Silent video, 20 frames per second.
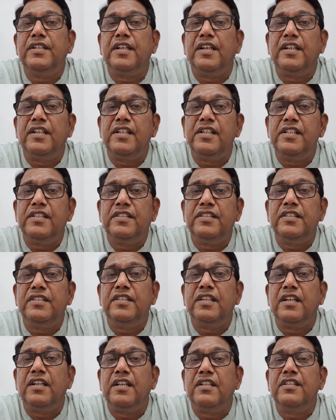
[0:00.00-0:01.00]
analysis is
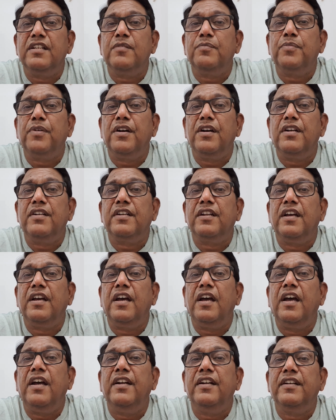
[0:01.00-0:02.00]
another part,
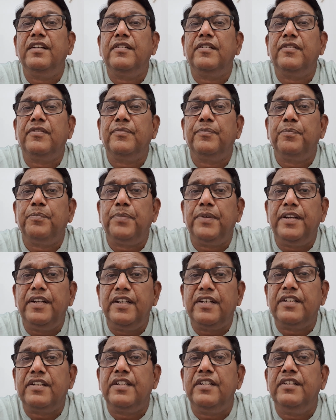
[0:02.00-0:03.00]
and
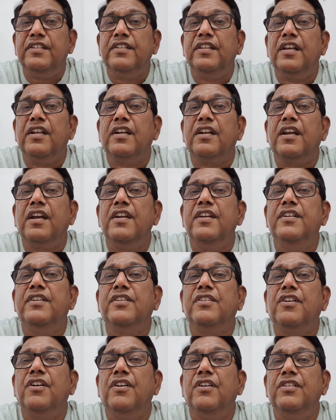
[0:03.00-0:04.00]
predicting the right
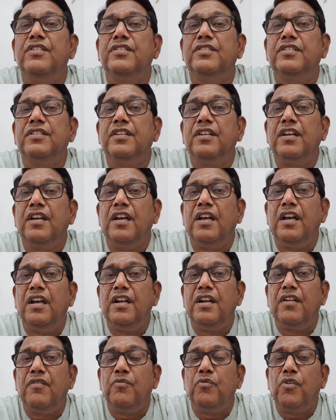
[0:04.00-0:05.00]
cause
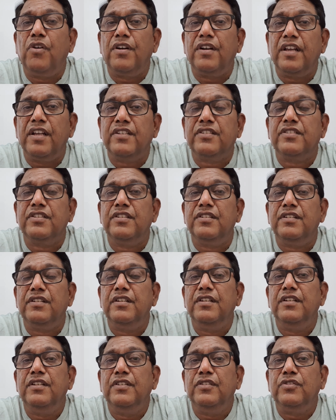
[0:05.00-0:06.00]
and what action
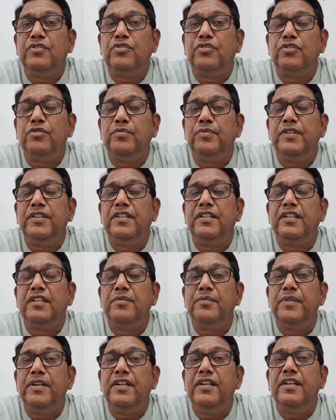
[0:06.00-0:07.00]
should be
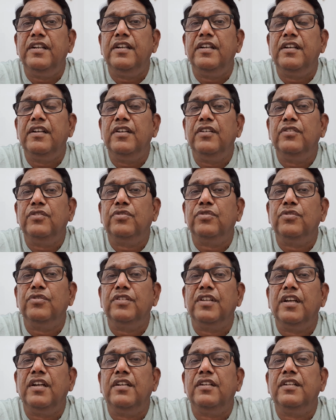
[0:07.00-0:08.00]
recommended, so
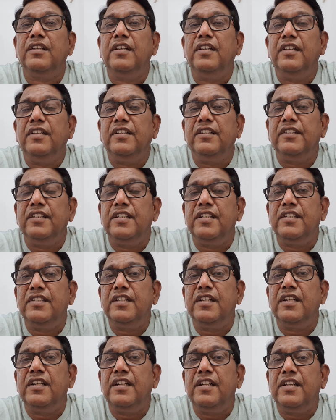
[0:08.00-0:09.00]
that there is
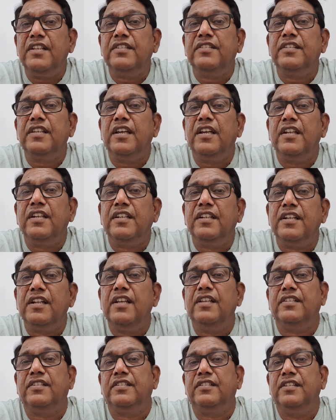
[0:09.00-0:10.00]
a less and
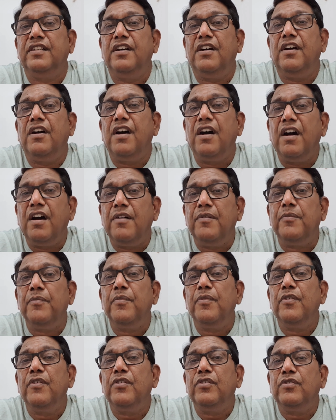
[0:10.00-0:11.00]
less harm
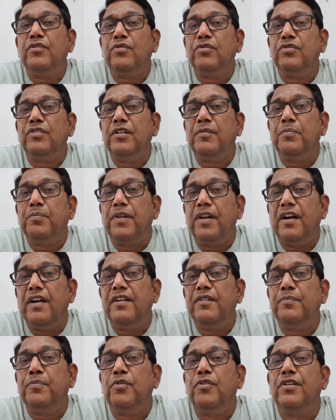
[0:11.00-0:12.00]
to the
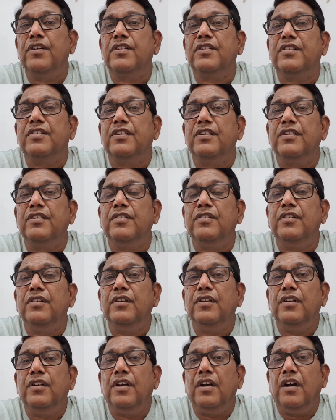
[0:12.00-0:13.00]
plant production,
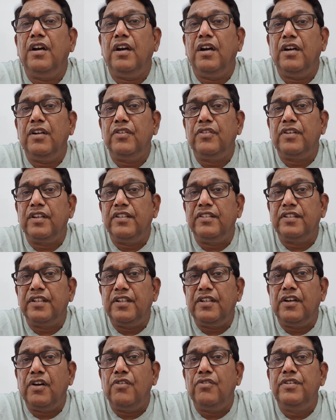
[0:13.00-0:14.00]
or you can say
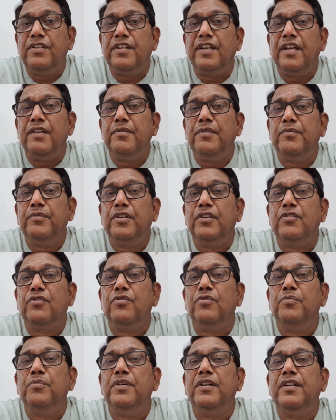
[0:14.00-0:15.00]
downtime of the
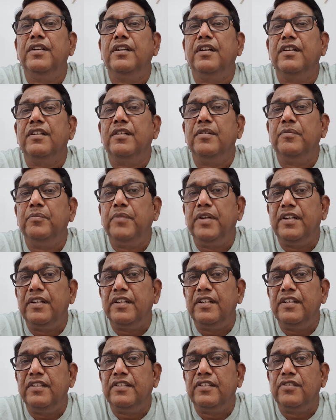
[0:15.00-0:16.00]
equipment or the
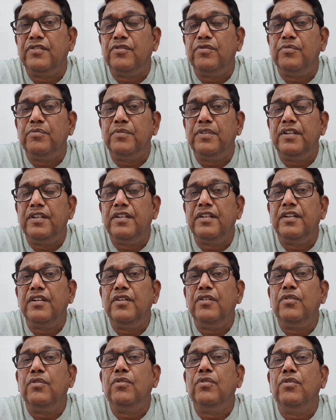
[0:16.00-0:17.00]
maintenance equipment.
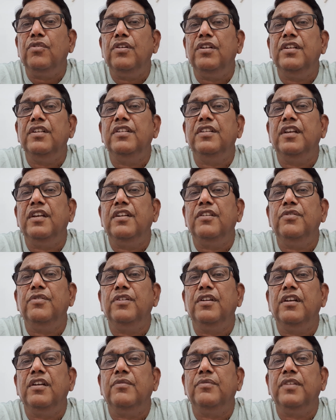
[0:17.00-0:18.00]
Only then you
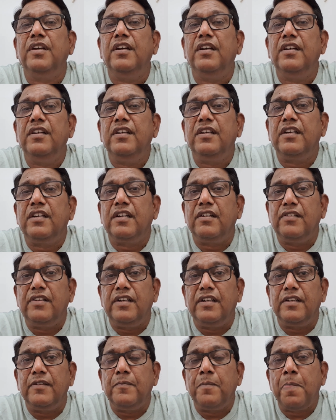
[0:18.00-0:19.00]
will have the
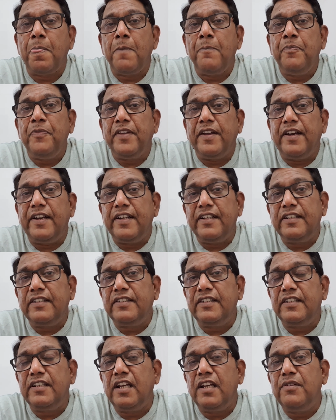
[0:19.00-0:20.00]
credibility. Another
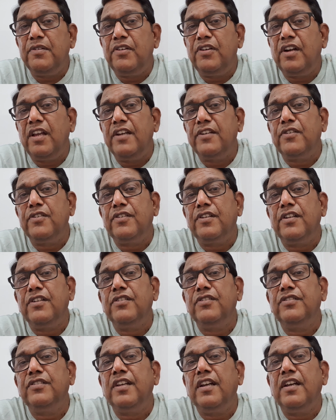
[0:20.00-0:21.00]
thing I would like to tell
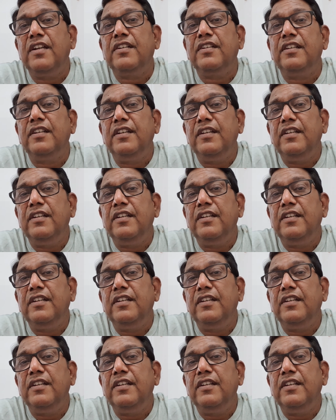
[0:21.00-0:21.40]
you that